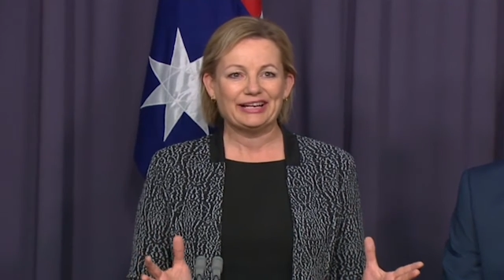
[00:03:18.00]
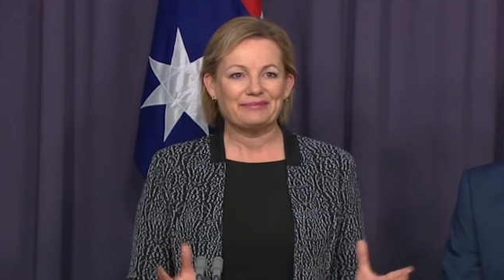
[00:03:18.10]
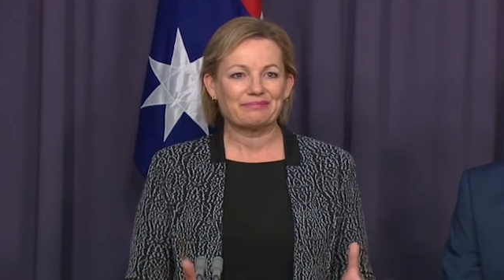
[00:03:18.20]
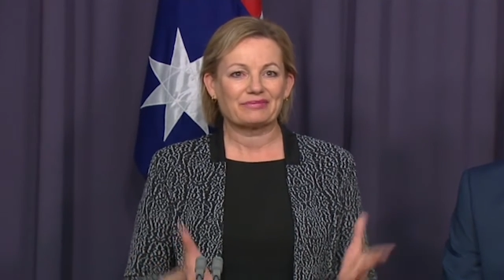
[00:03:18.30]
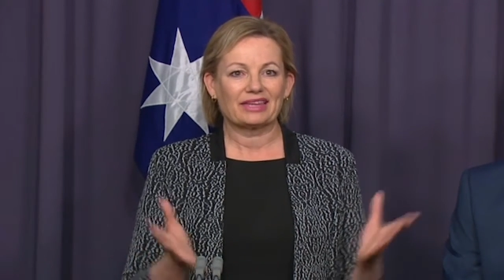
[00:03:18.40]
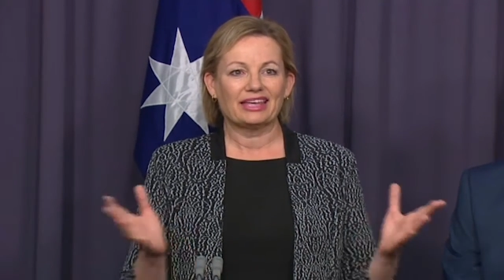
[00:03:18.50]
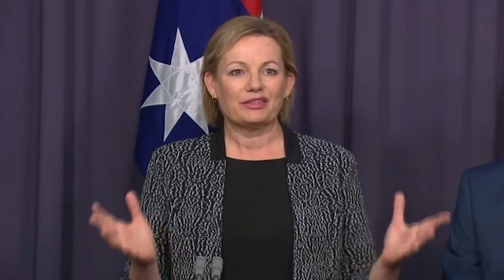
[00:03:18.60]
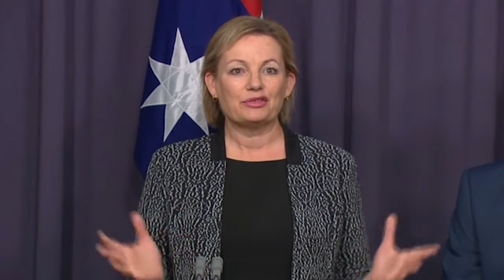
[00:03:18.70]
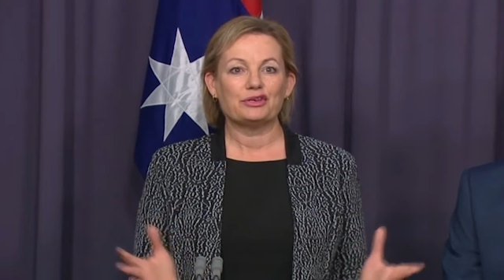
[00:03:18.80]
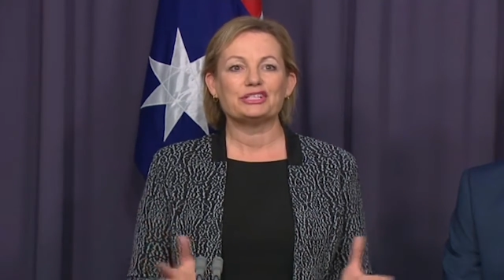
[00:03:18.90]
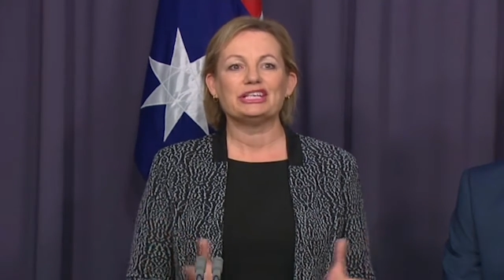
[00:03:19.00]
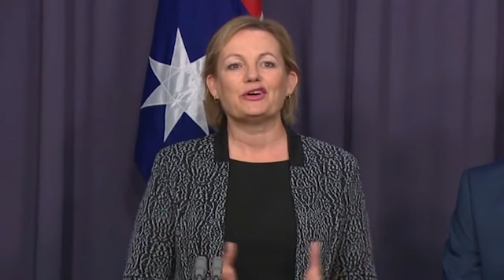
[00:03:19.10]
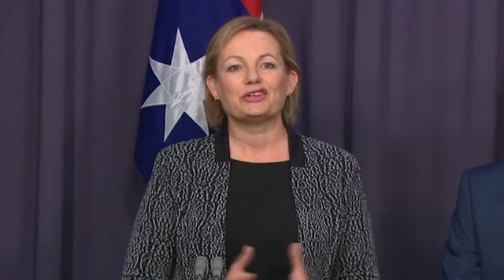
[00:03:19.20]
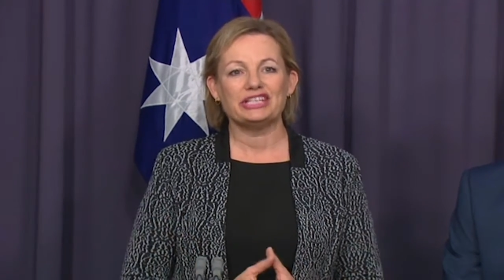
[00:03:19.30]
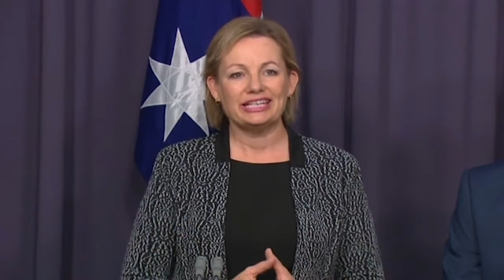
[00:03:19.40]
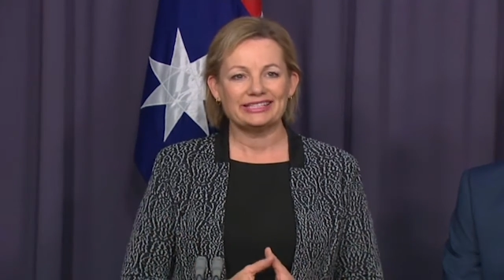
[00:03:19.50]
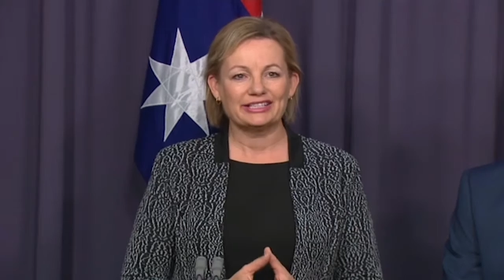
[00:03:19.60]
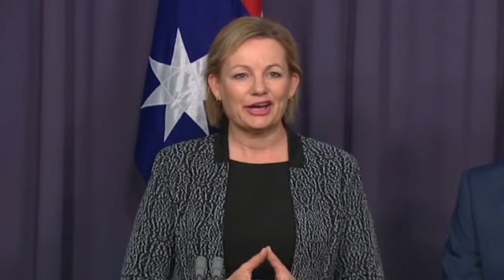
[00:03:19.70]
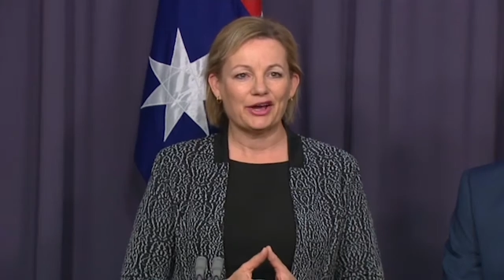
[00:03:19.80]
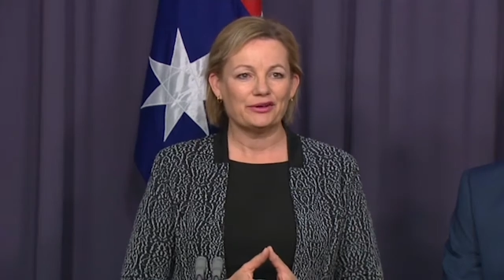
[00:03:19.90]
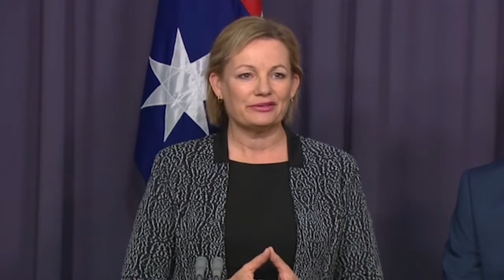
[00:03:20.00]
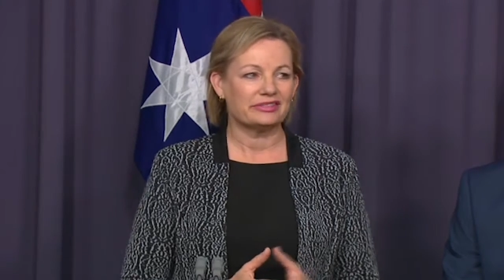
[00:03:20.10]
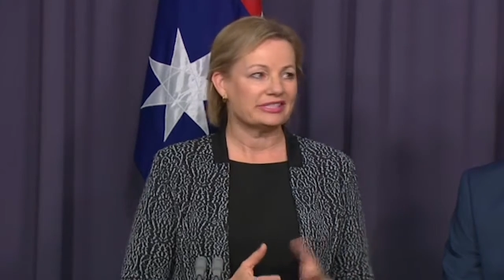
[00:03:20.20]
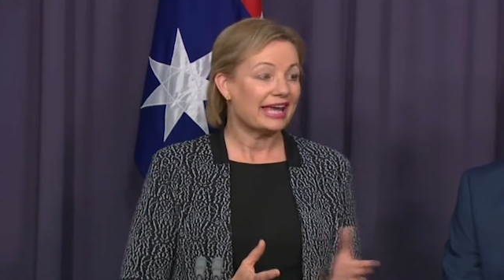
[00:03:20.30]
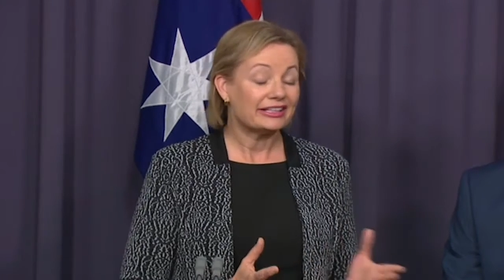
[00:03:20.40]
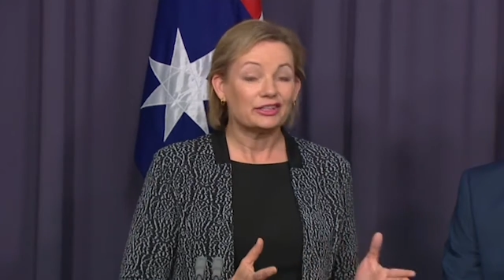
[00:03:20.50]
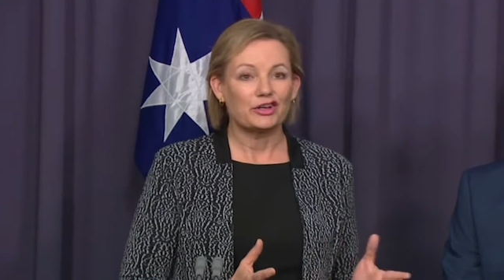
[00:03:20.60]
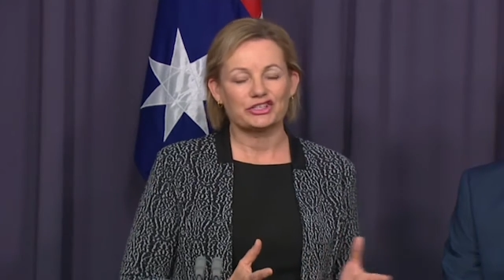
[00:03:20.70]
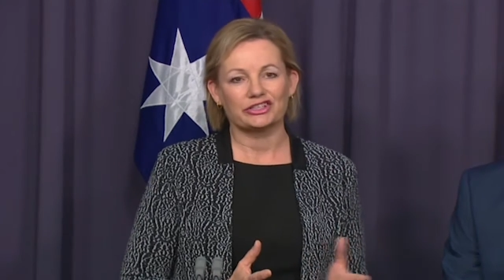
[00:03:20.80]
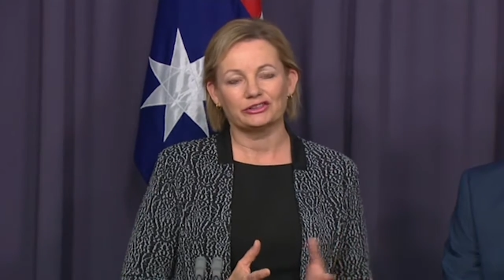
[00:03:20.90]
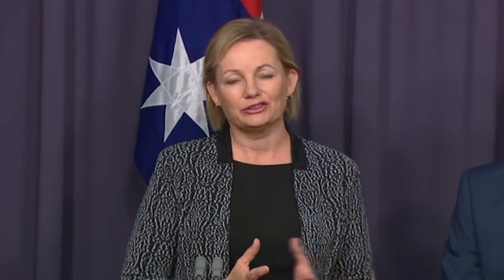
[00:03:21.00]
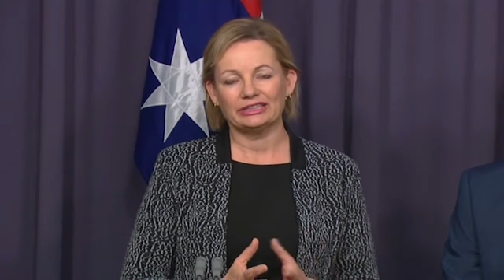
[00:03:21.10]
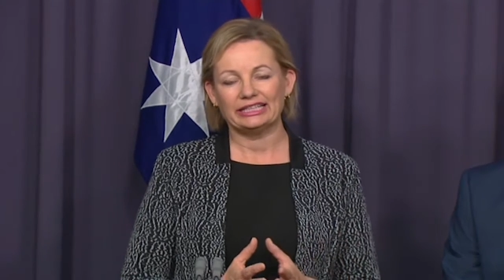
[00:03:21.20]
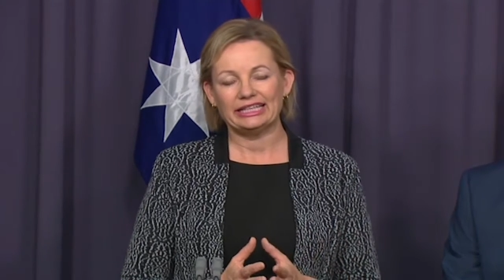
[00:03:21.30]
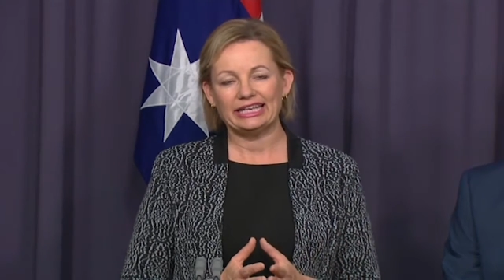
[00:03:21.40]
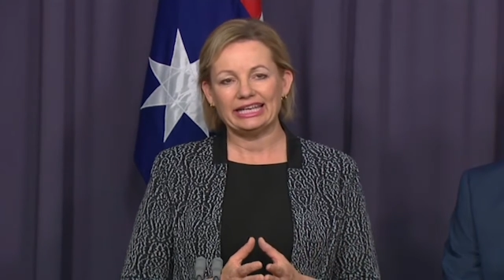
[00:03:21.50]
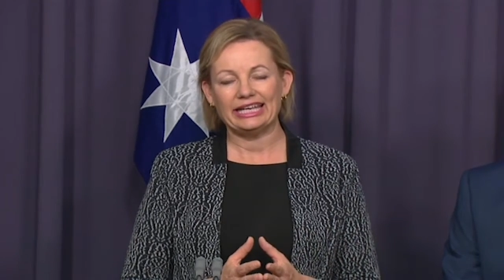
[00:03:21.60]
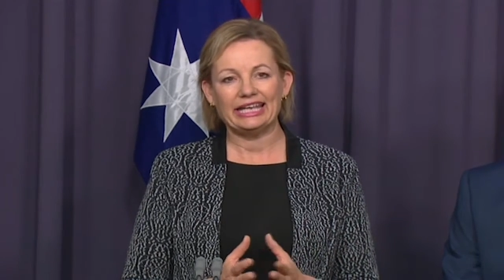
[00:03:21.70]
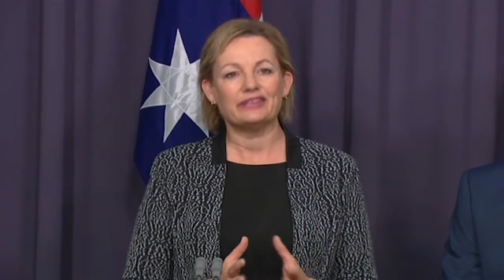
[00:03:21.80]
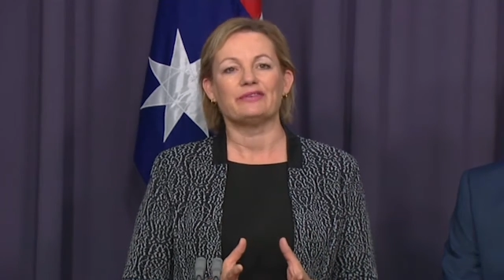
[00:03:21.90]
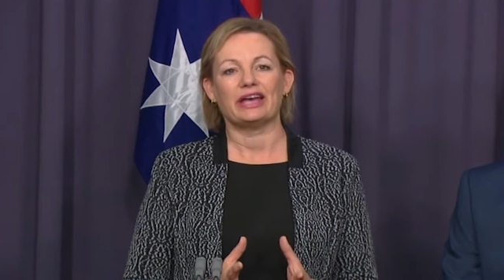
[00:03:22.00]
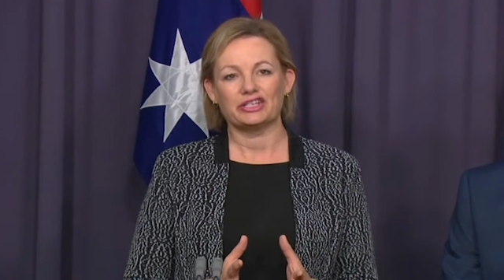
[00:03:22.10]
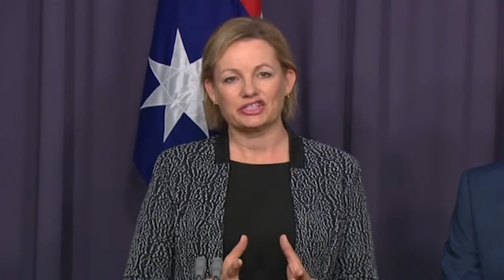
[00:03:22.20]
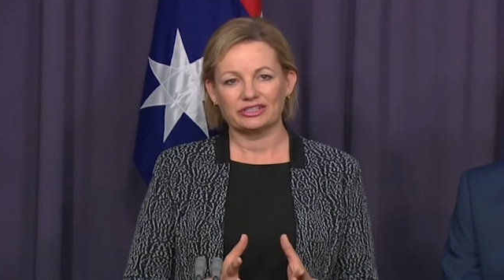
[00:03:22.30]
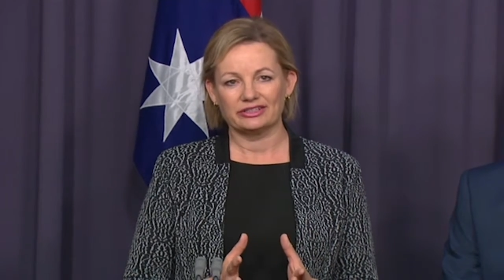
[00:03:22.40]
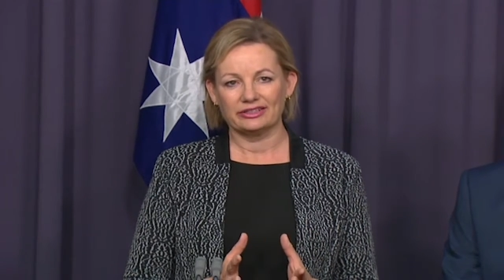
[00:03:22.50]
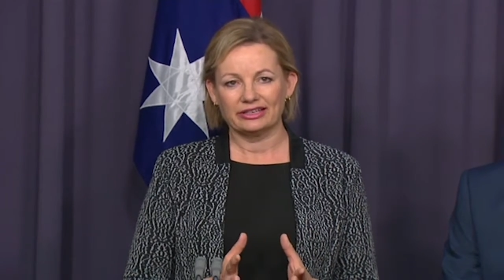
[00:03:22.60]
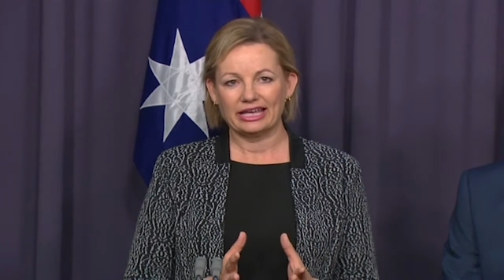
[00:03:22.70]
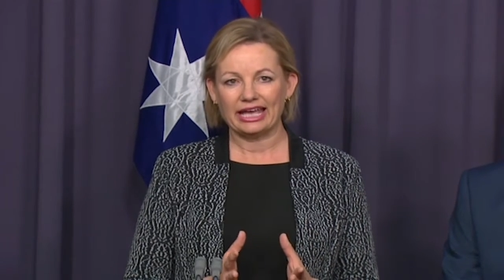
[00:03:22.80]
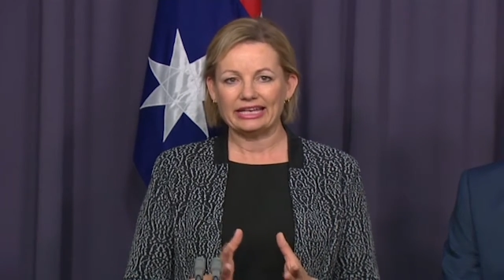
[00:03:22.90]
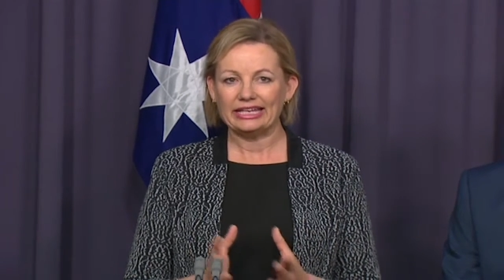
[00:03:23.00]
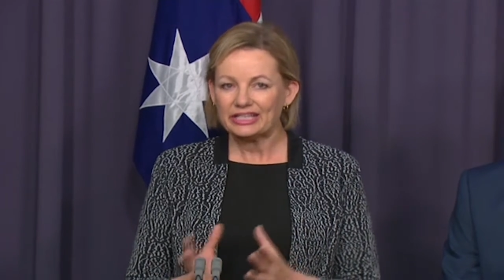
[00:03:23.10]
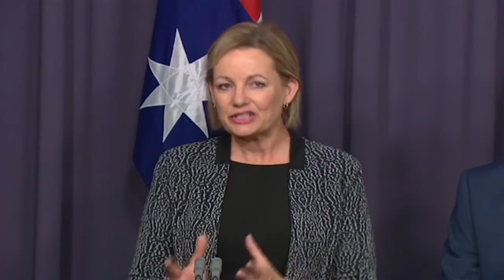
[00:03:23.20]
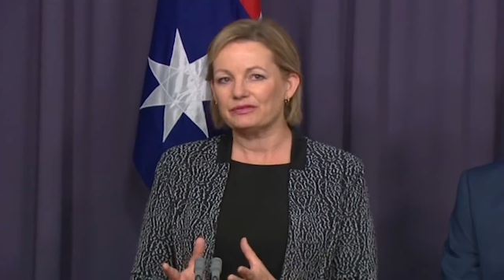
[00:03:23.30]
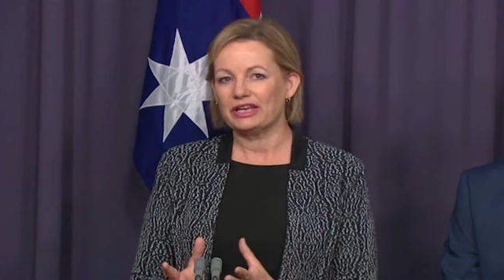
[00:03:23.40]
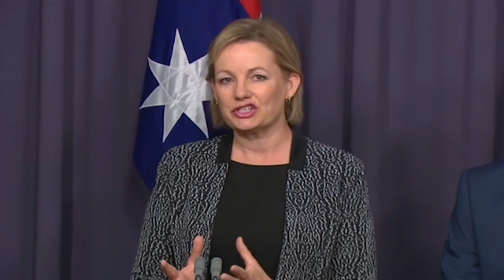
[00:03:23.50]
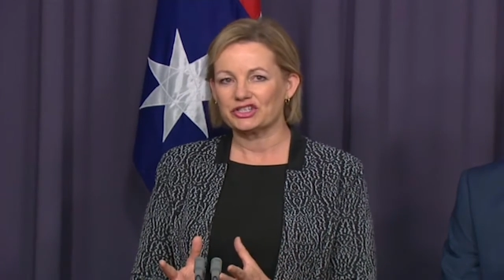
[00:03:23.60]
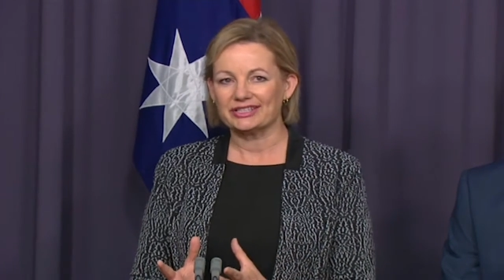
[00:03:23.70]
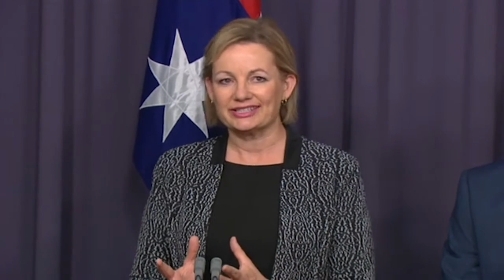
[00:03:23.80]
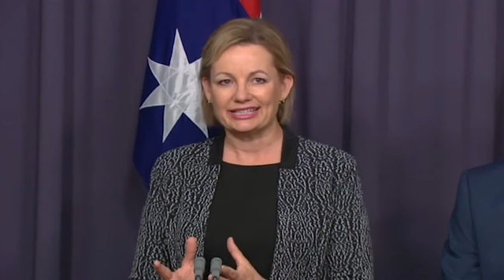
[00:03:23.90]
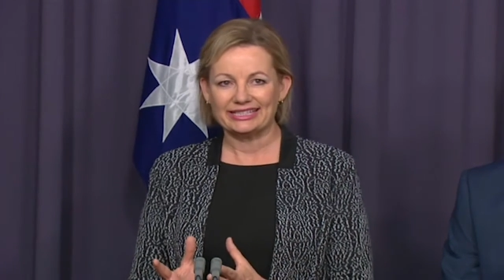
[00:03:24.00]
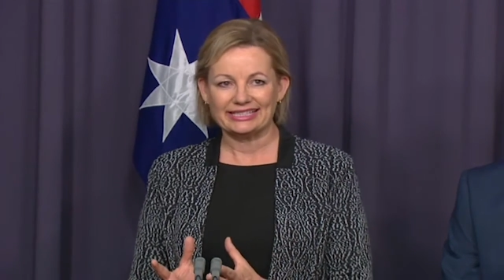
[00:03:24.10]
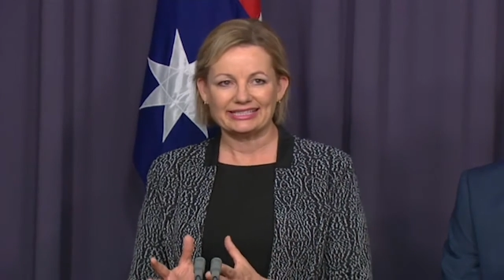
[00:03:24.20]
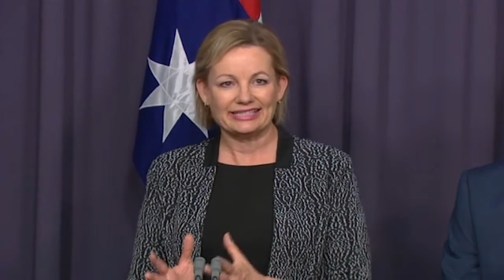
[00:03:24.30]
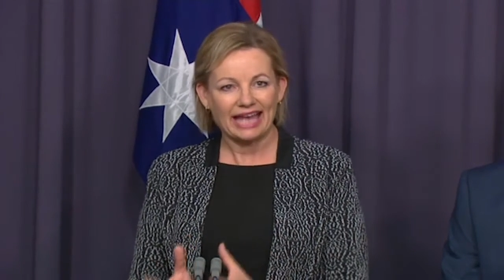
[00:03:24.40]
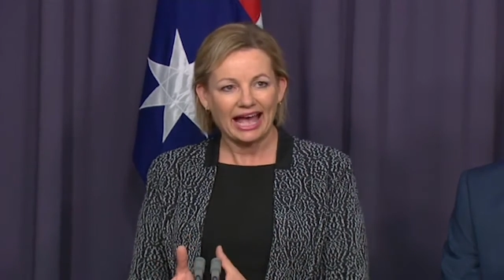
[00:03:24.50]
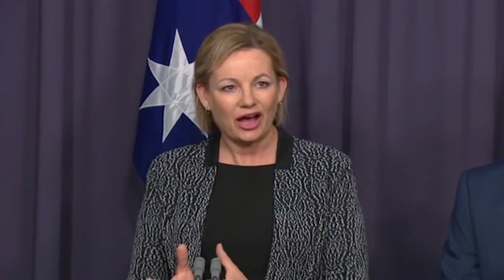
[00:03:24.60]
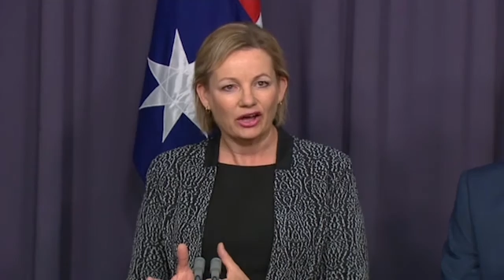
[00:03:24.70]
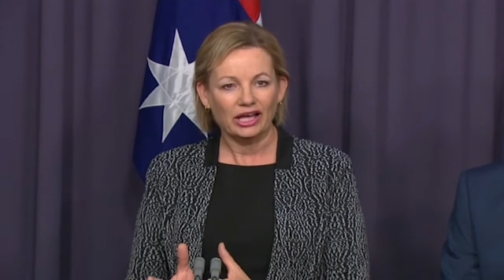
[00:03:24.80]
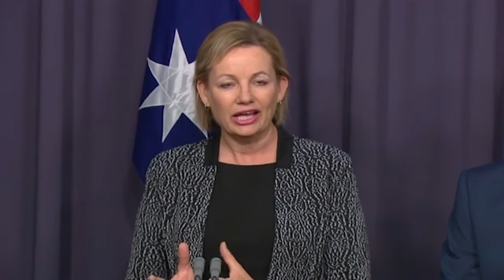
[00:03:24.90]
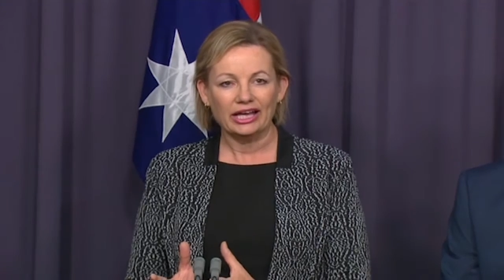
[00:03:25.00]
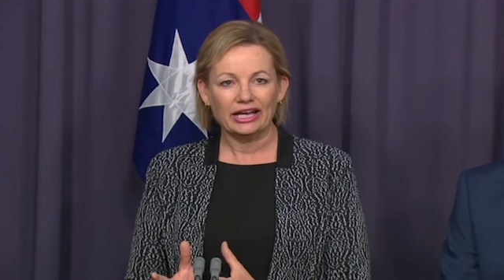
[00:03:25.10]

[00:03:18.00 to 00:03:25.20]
30-odd years ago, the technological innovation and interventions that exist now